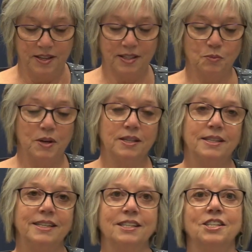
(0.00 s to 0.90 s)
for this
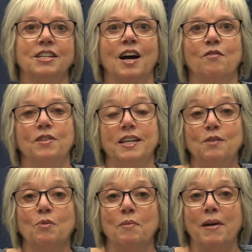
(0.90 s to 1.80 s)
week's edition of the
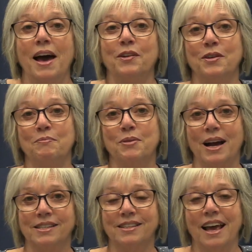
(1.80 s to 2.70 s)
Neepawa Banner and
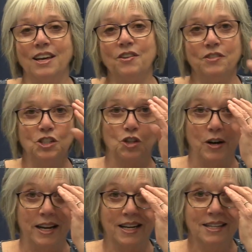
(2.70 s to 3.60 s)
Press. Thank you for
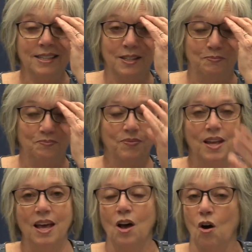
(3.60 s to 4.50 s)
joining us.
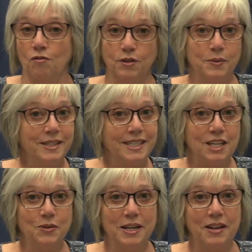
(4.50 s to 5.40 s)
Hopefully we'll
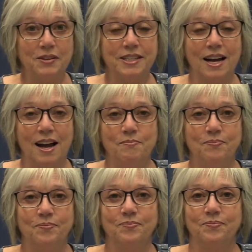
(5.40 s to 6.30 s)
see you another time.
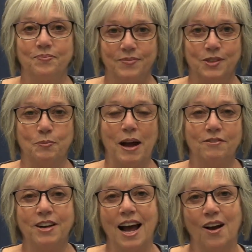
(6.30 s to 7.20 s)
So
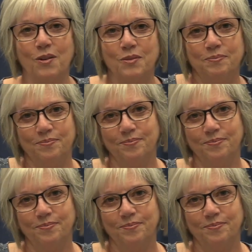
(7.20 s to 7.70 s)
bye for now.